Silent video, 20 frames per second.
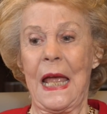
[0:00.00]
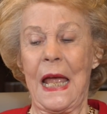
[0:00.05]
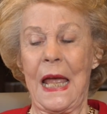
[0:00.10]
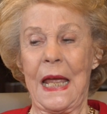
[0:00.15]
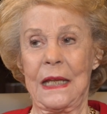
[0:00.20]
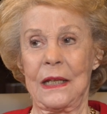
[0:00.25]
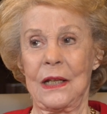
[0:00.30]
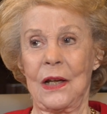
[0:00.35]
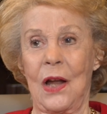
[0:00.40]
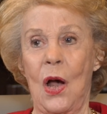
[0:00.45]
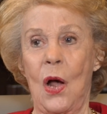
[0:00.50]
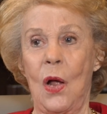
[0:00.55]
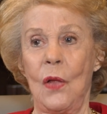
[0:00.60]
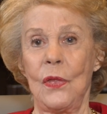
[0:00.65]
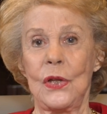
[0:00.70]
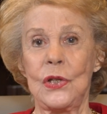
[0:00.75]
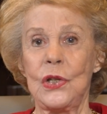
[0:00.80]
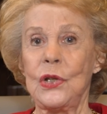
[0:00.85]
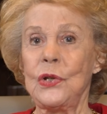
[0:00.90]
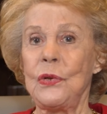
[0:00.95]
and all
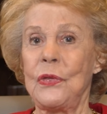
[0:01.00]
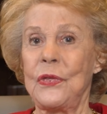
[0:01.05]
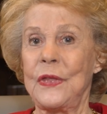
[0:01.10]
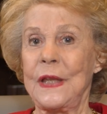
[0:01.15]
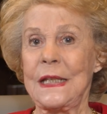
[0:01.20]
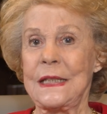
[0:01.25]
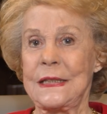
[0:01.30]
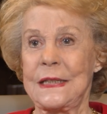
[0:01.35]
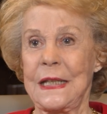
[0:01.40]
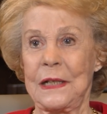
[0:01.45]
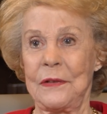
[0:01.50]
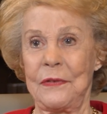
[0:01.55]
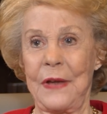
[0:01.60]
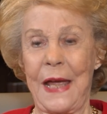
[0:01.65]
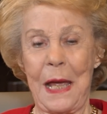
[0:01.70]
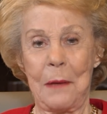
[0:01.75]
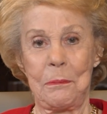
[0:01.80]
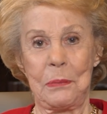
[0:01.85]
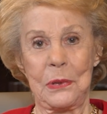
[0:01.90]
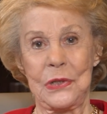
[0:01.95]
the new things that have
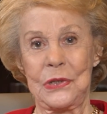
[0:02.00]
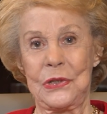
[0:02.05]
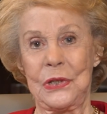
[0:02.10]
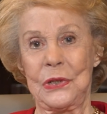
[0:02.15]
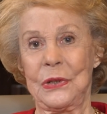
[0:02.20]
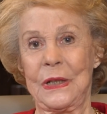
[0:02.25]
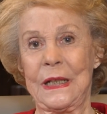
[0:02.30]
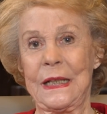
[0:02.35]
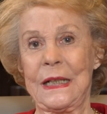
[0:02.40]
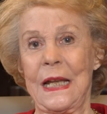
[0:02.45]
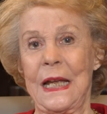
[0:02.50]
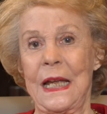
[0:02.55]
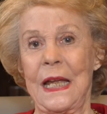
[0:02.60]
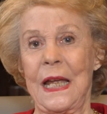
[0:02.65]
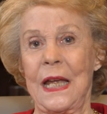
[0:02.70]
happened to it